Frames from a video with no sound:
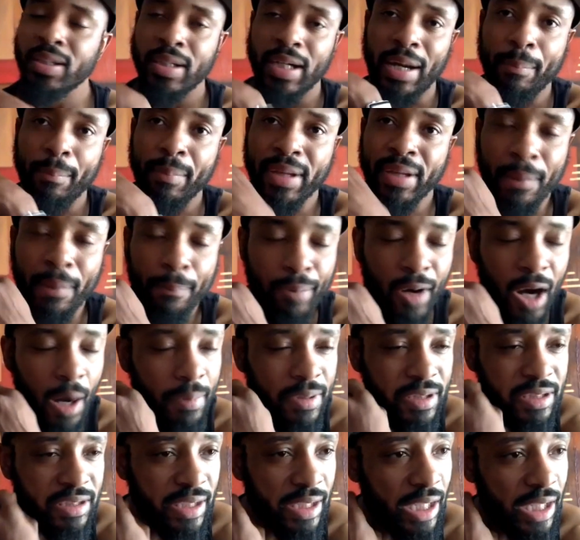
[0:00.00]
I mean, I
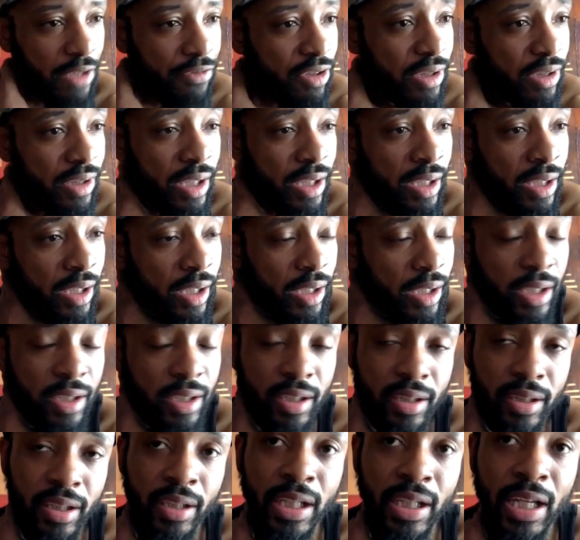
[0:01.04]
probably said everything and
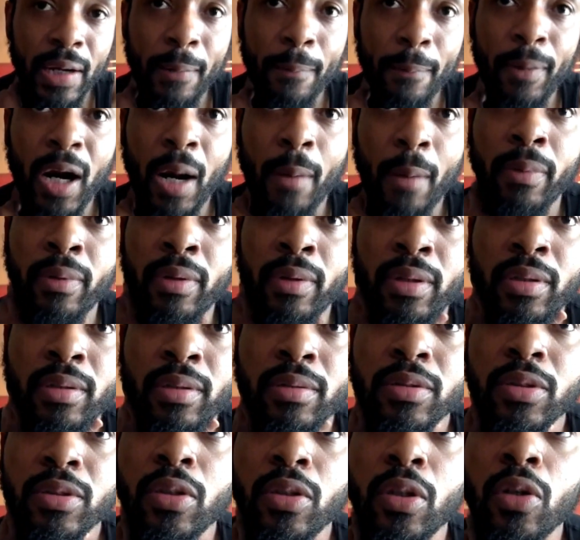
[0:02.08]
anything they could probably,
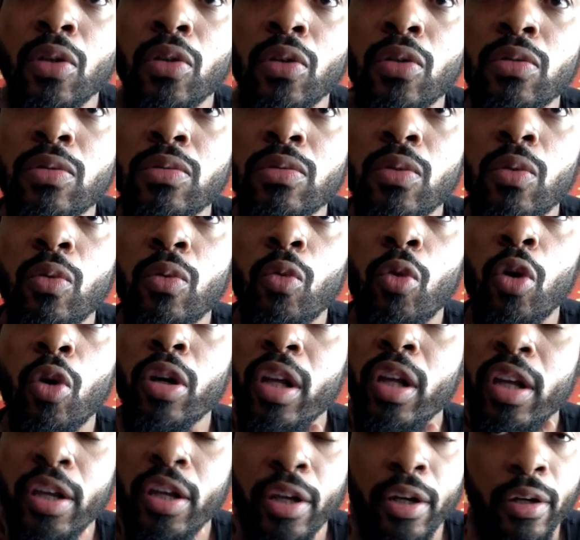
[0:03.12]
you know, want
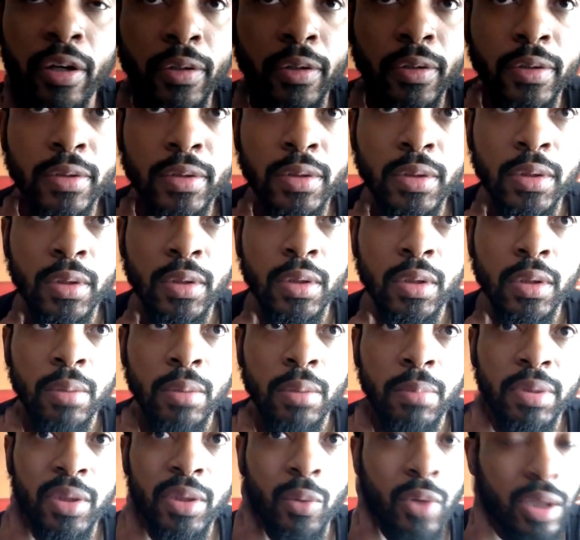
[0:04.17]
to hear.
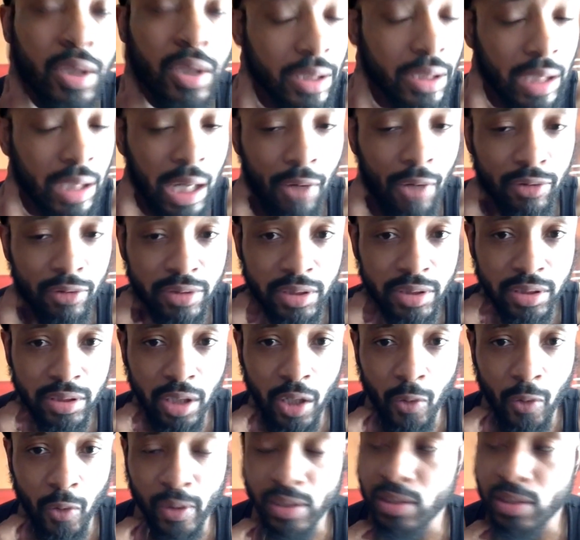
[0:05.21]
But the one thing I would just
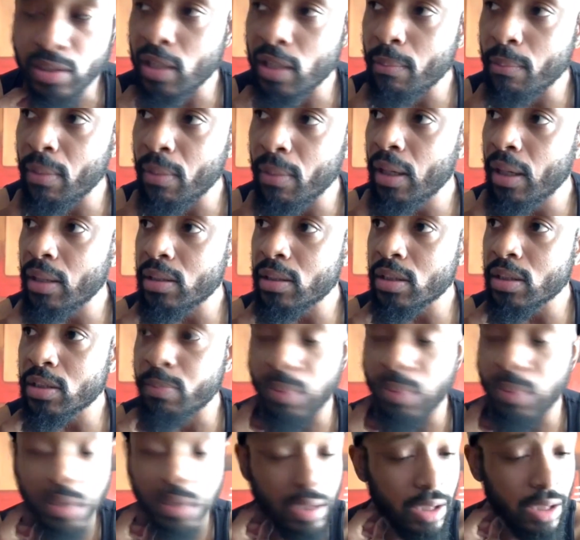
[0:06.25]
always say, man, just
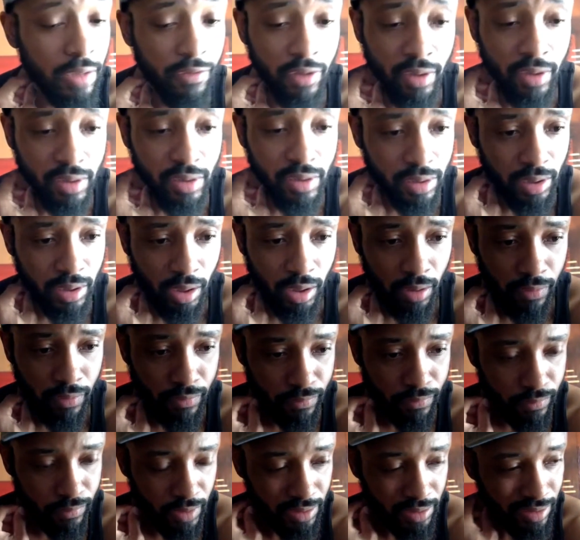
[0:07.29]
believe in yourself.
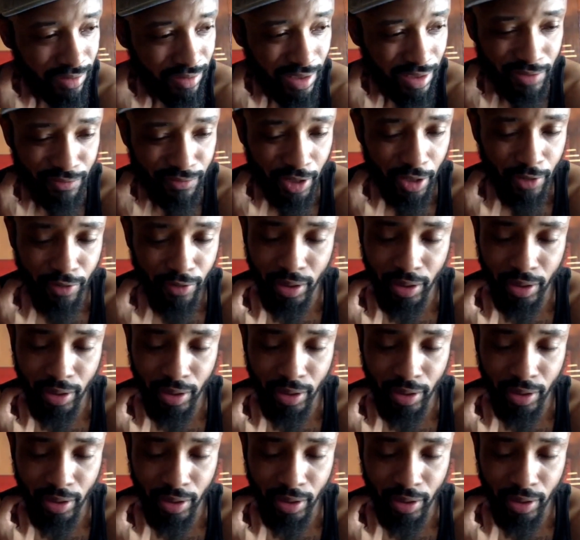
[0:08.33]
It's very